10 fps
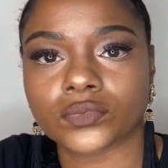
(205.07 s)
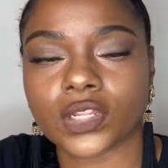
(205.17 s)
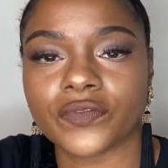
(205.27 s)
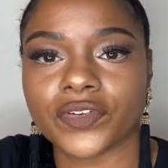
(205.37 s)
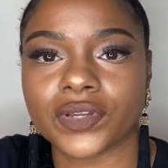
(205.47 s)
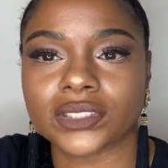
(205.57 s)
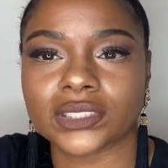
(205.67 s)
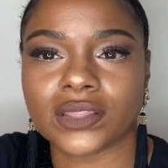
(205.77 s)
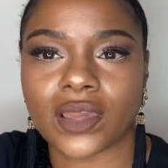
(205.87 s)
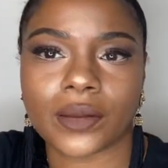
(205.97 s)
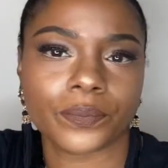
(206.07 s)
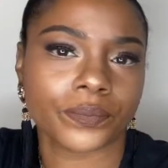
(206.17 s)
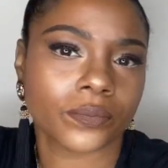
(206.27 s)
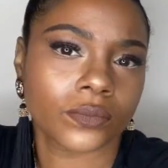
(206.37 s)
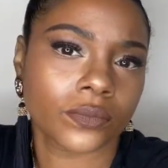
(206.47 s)
If you can see that.
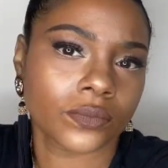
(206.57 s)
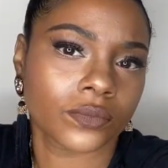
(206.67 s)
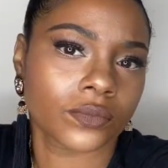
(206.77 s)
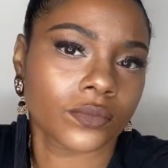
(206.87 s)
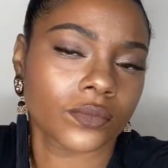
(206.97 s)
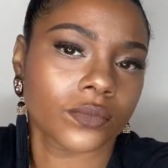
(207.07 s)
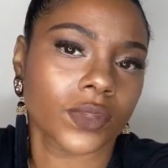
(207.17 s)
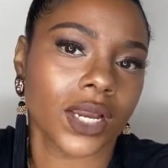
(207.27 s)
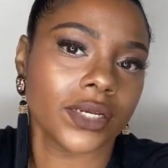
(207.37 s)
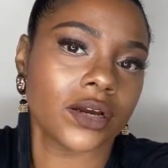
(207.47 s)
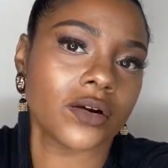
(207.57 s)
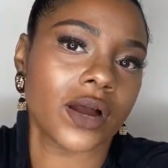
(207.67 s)
I know,